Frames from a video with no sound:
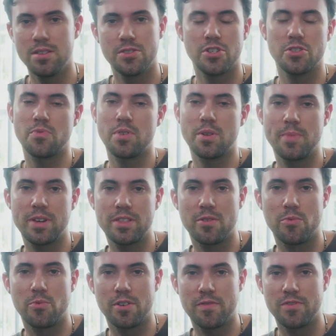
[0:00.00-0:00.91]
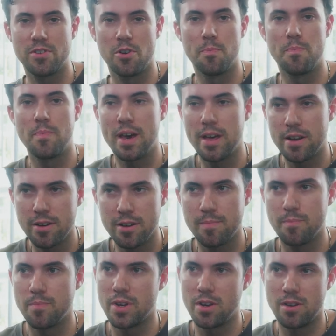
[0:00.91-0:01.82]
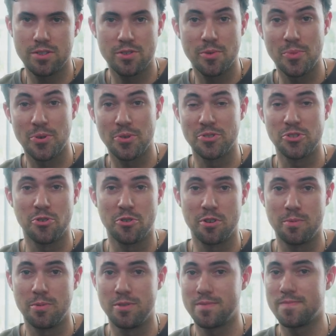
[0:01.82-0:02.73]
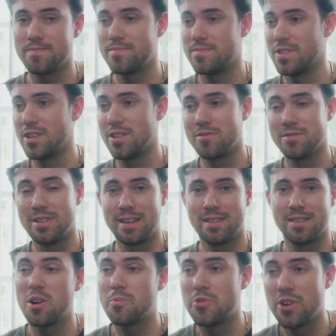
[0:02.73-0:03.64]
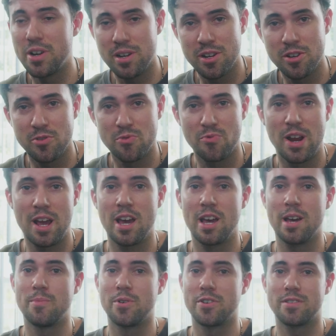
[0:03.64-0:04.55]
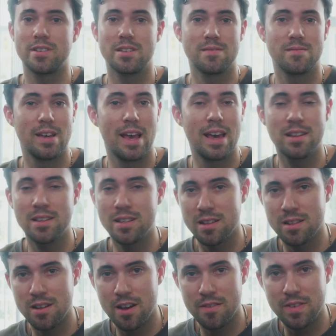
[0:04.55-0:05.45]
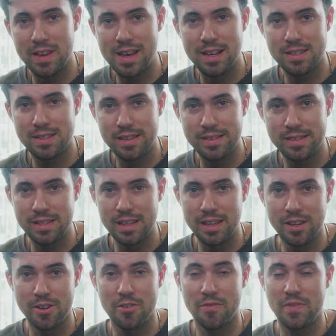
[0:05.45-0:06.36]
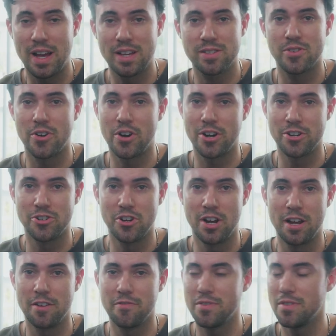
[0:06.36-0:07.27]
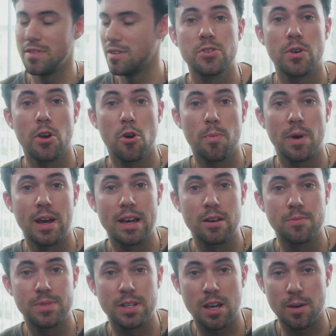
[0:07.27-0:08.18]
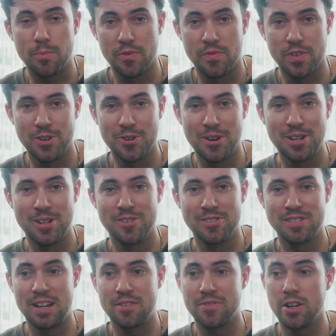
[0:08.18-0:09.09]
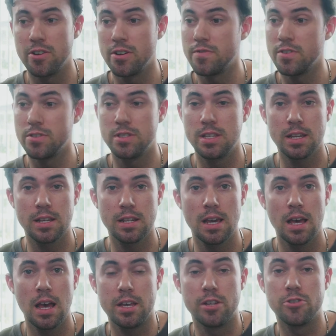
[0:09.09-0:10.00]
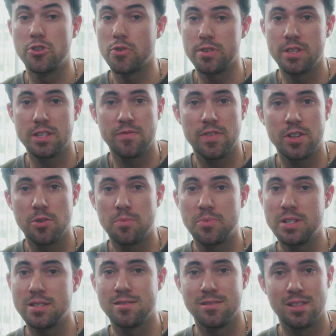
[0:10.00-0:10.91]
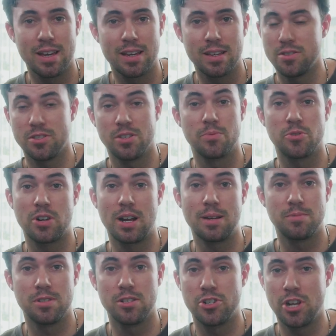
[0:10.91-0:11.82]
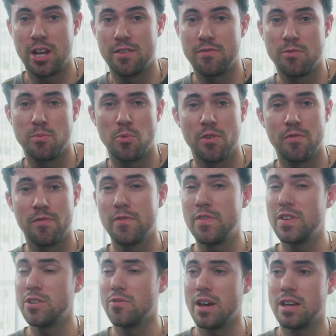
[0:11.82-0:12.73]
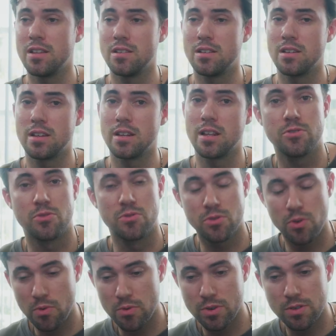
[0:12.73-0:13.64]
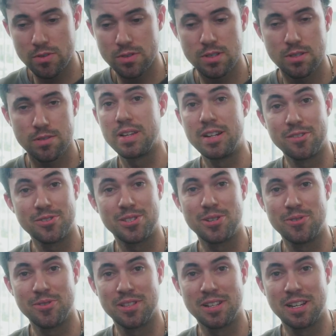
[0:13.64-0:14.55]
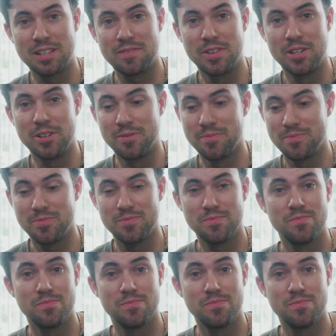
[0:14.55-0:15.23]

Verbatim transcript: just want to make their workflow better, but also more enjoyable, you know, like upgrading your RAM or editing off an SSD or faster hard drive. So I hope I helped a couple video editors out there. If you did enjoy this video, please like, subscribe to the channel for more video editing tutorials, and I'll see you on the next video.